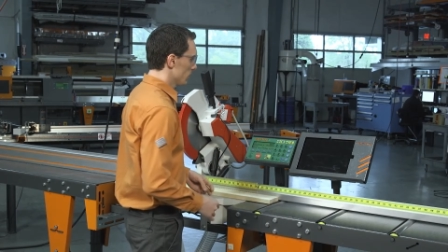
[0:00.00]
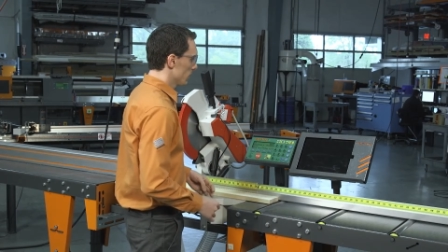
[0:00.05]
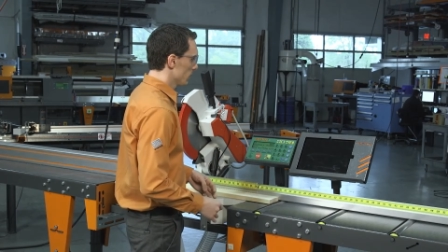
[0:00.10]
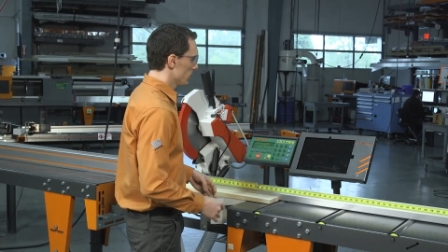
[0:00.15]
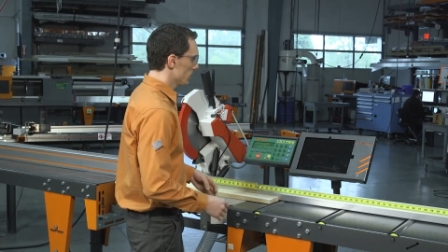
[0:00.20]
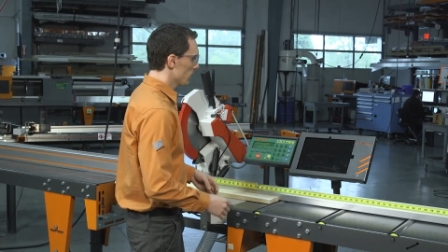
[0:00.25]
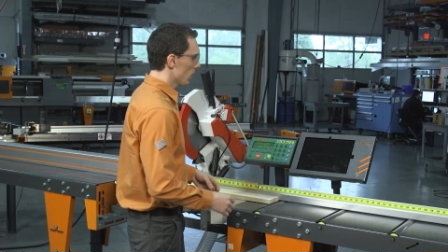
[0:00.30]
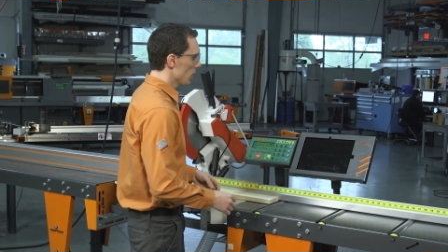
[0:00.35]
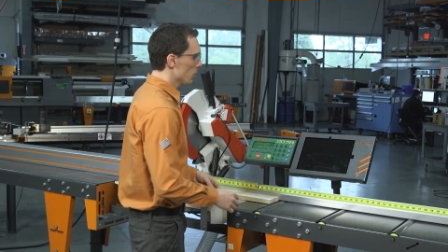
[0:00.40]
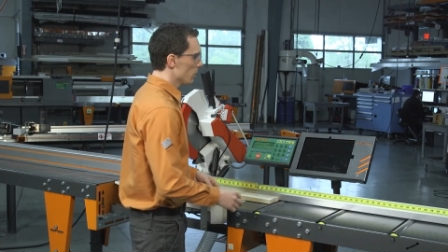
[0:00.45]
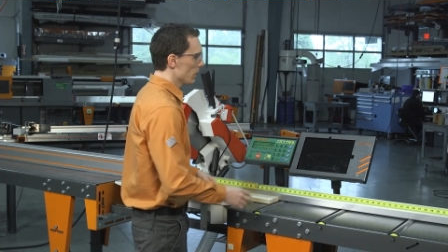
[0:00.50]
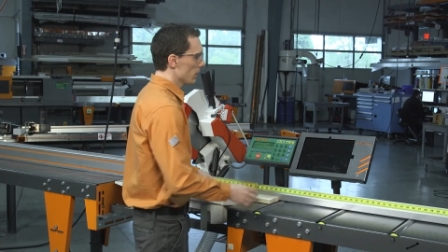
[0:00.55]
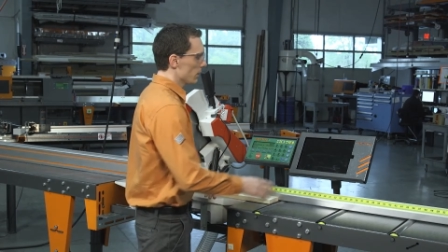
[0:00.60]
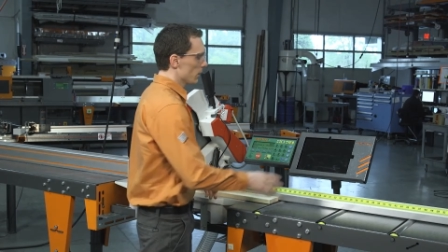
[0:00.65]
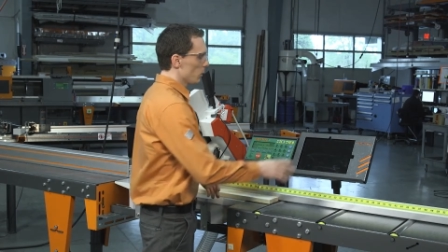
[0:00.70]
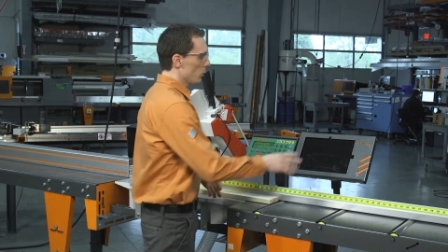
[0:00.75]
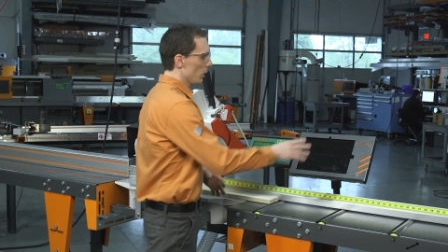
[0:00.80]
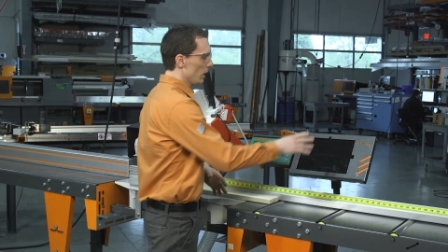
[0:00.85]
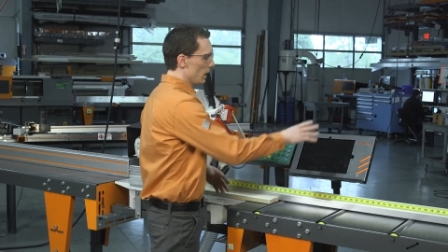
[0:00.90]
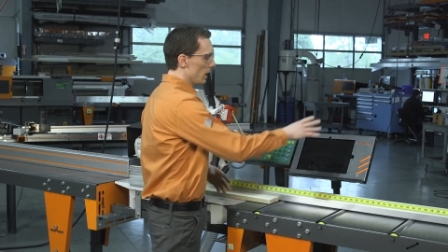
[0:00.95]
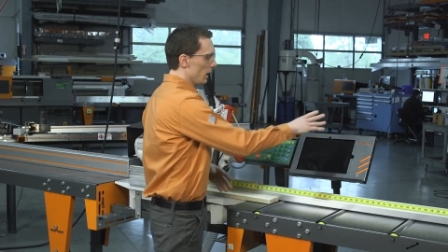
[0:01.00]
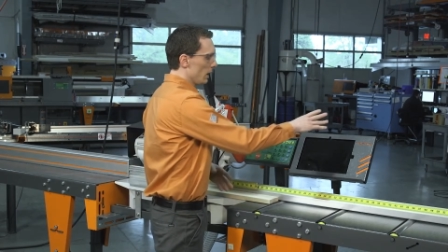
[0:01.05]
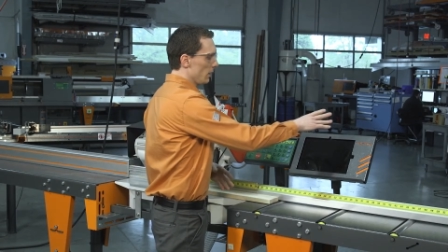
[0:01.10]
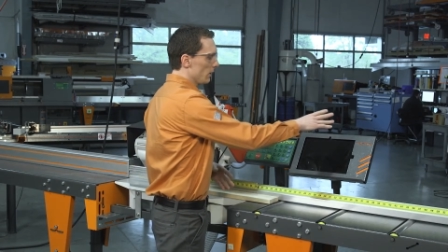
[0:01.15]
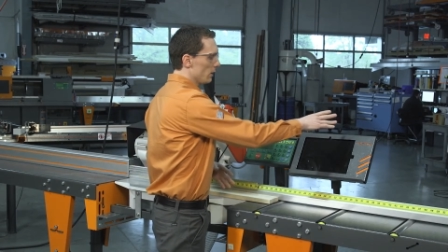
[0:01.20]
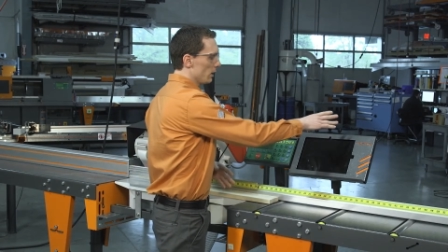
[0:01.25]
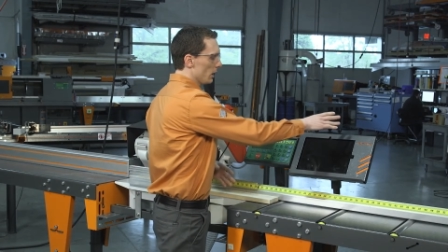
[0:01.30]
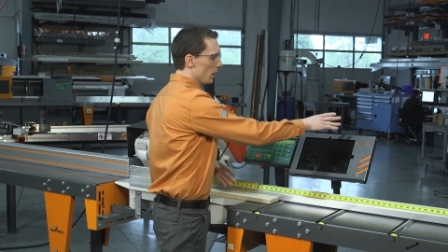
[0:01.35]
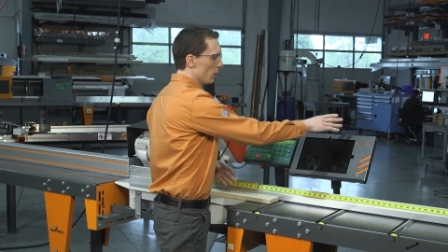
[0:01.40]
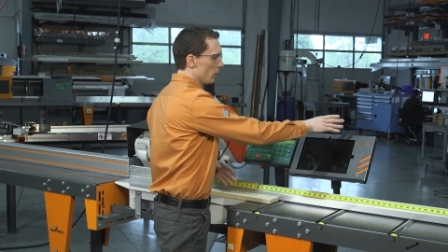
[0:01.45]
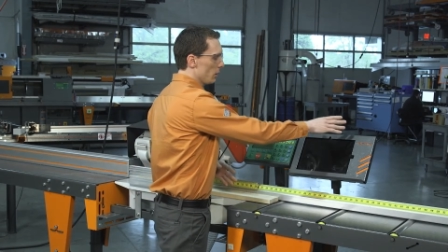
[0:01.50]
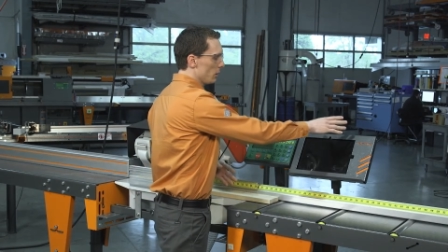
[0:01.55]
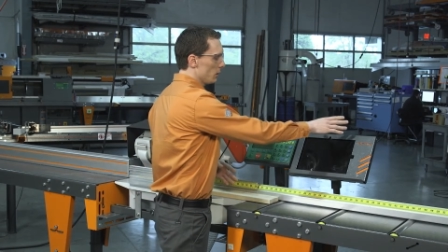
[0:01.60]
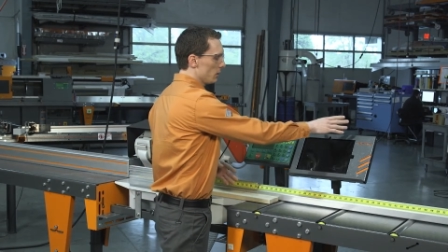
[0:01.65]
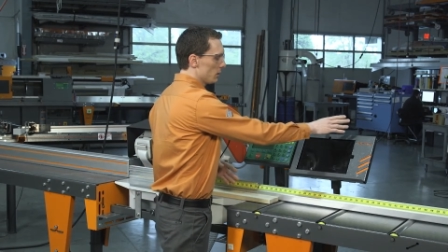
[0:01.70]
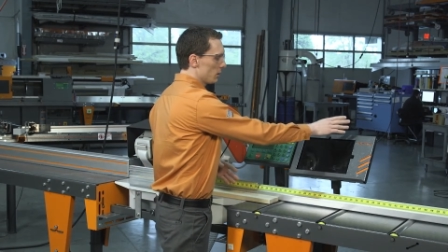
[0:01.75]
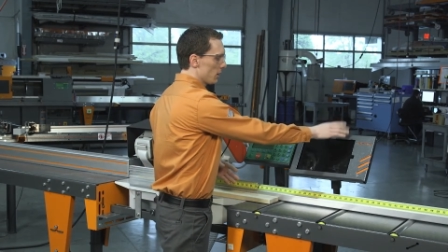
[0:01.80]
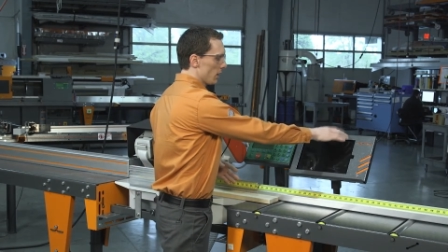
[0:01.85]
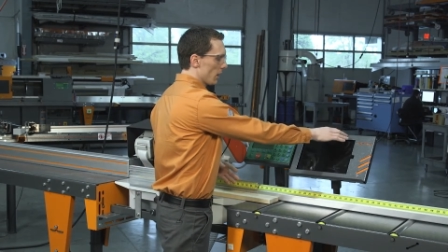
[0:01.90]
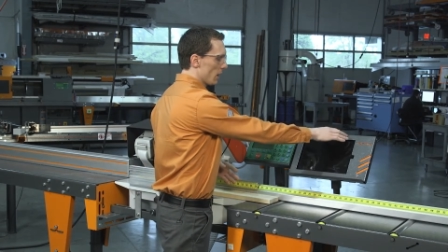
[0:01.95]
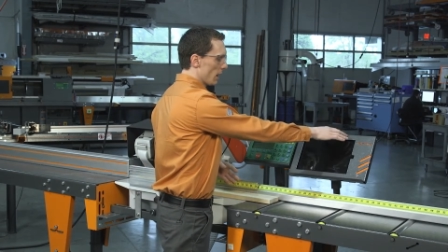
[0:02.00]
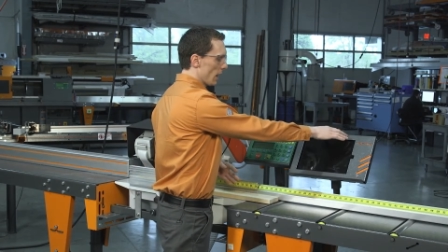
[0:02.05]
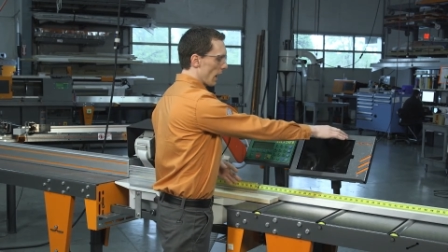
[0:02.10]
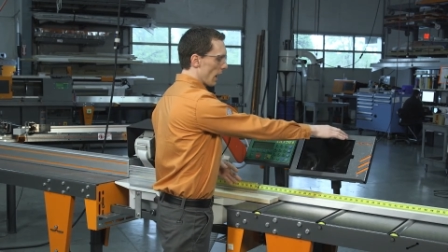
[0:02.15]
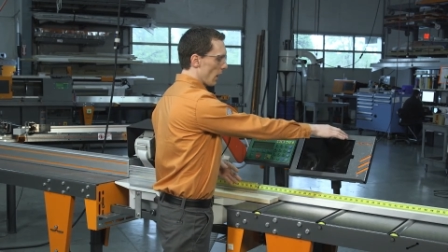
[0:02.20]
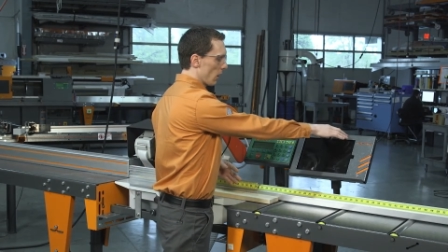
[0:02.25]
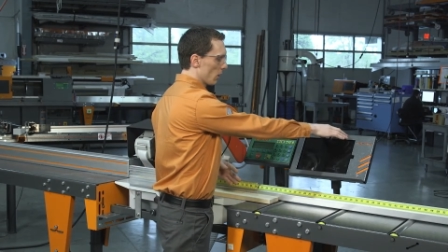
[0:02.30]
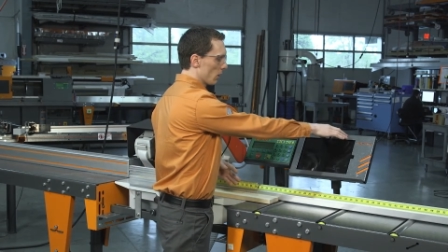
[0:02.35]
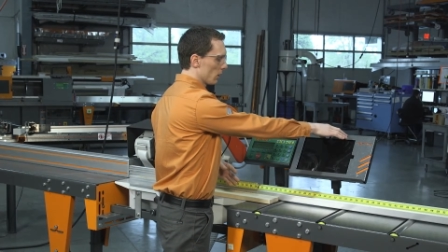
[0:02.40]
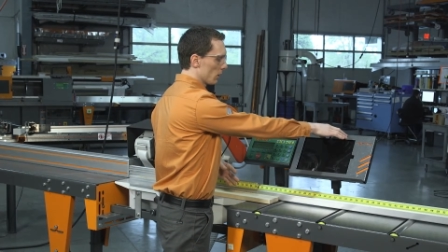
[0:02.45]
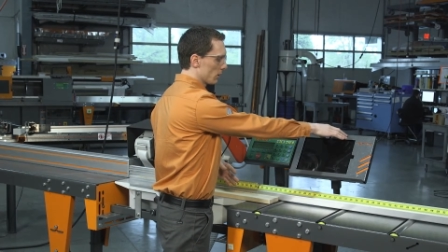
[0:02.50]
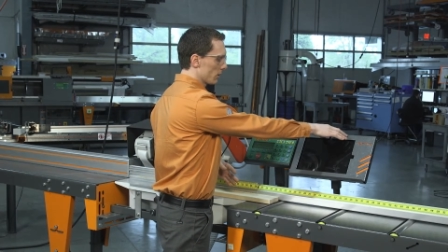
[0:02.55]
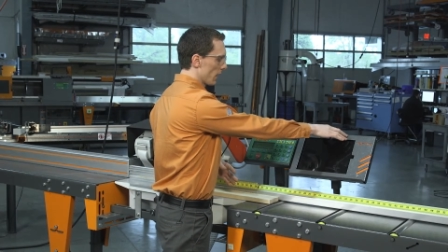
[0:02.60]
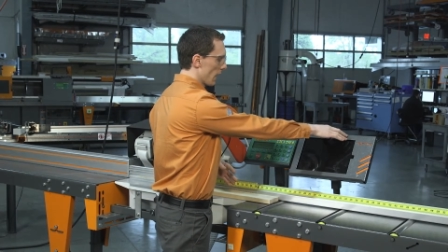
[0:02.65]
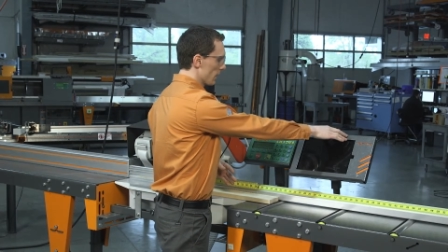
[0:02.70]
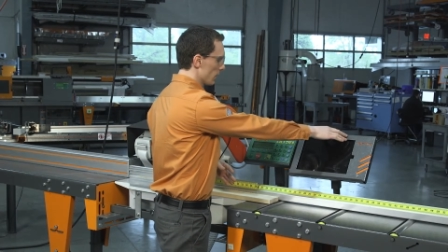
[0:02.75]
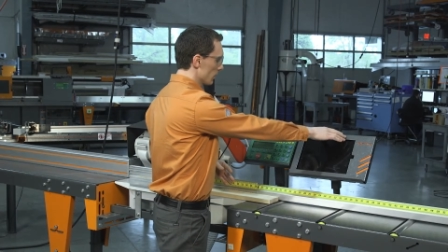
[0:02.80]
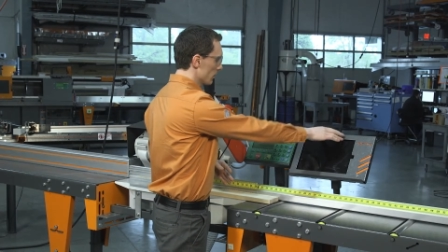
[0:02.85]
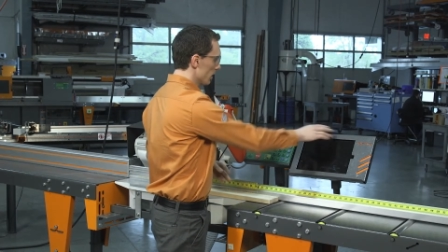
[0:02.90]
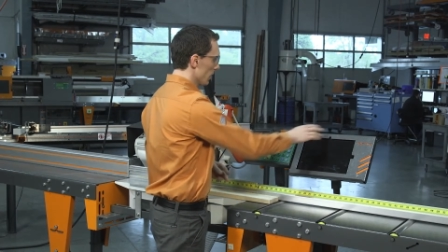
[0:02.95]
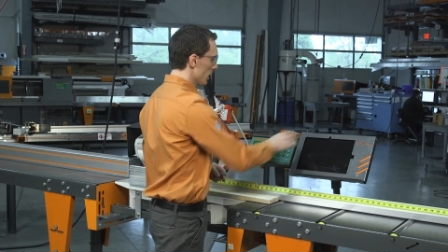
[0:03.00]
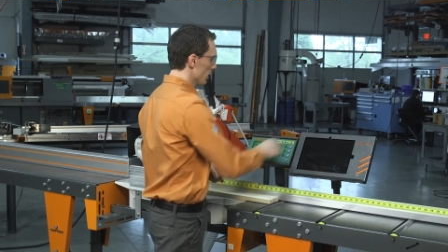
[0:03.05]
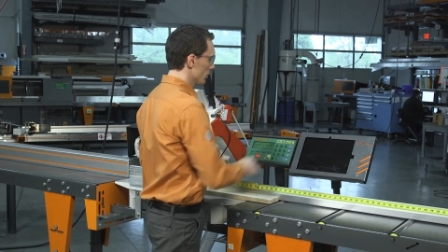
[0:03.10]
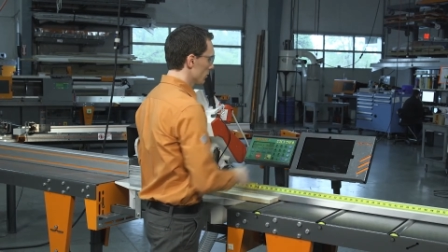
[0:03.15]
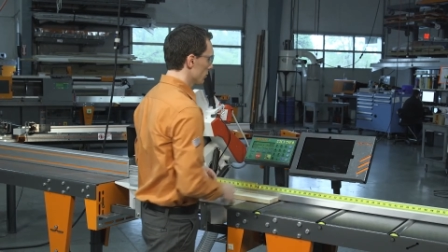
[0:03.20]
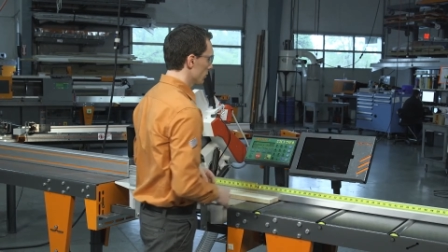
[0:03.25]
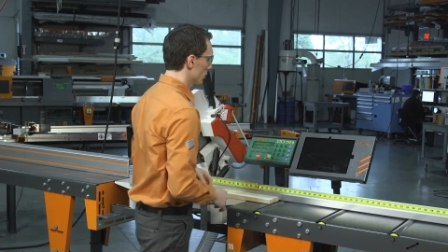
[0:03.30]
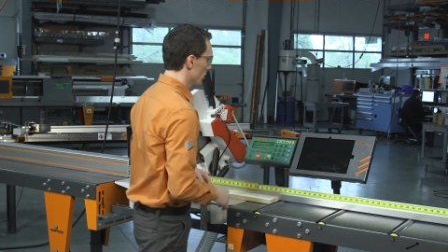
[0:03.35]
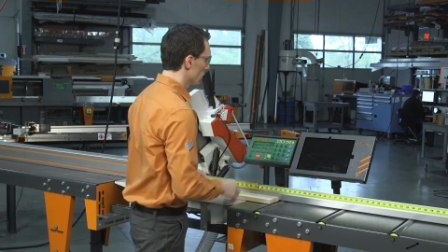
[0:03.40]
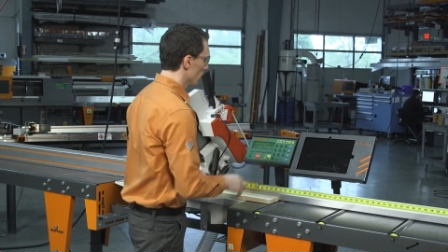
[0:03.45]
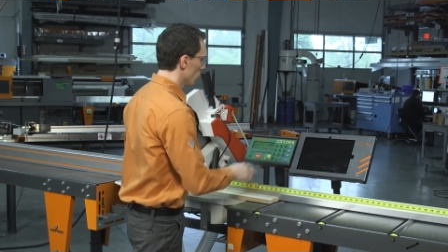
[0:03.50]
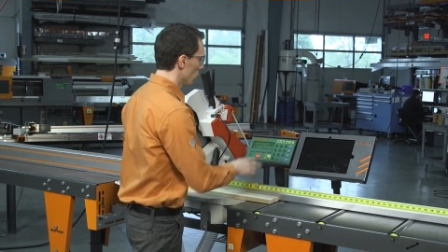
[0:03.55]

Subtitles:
to start with, we can either use our Tiger Touch